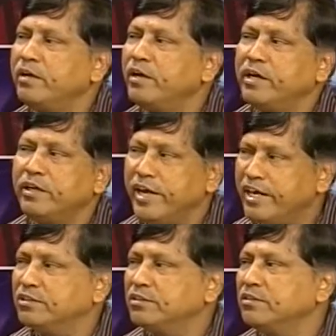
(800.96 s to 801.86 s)
writer
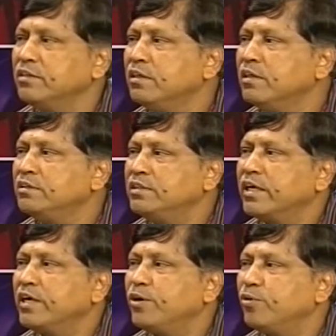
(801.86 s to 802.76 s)
X,
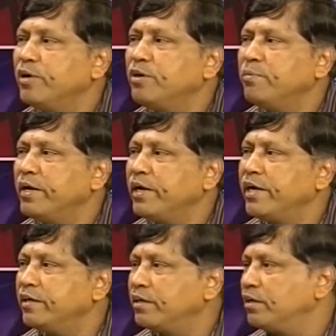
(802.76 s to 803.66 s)
second unit by
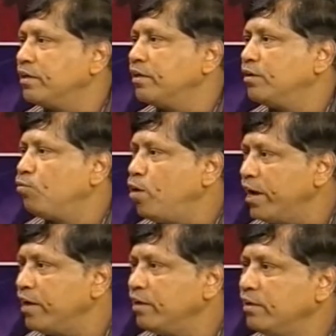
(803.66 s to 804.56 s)
writer
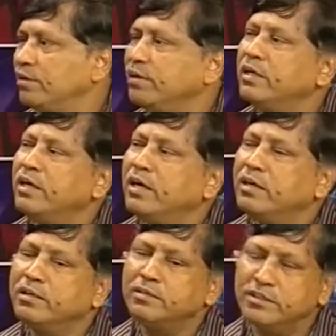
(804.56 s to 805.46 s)
Y,
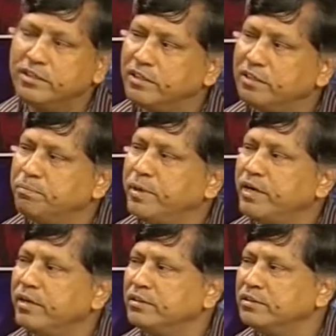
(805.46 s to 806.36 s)
third
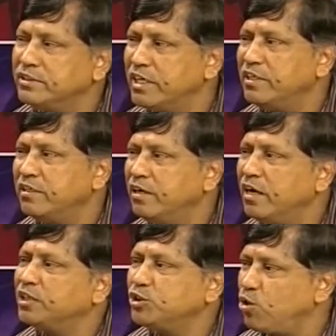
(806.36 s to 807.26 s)
by Z,
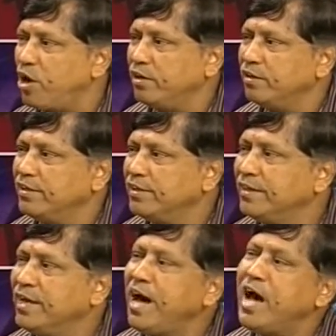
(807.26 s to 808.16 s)
and so on.
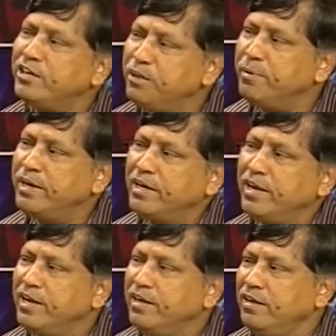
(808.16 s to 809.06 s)

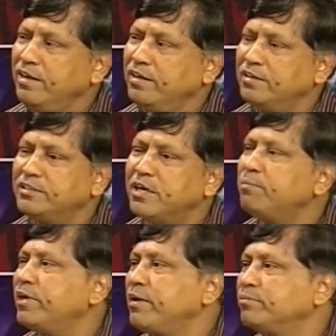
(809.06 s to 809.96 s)
Ultimately,
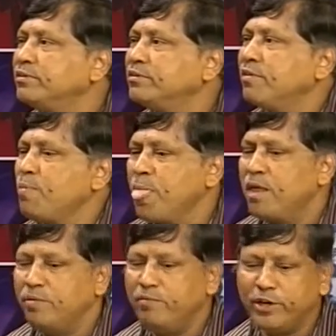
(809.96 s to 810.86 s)
sometimes
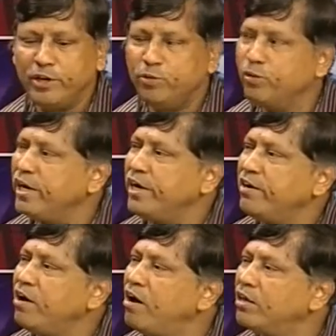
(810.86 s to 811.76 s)
when you read
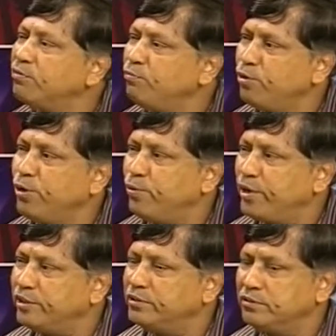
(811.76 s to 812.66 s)
all the 4
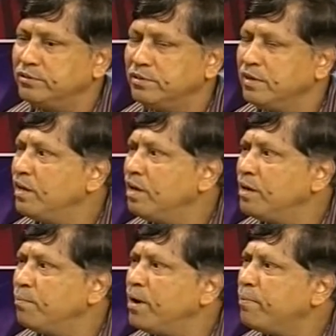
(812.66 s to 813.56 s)
units,
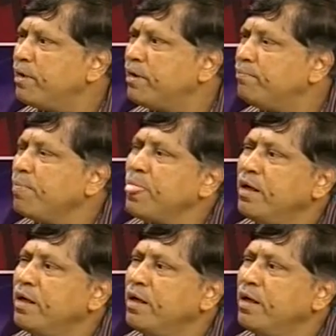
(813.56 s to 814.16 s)
maybe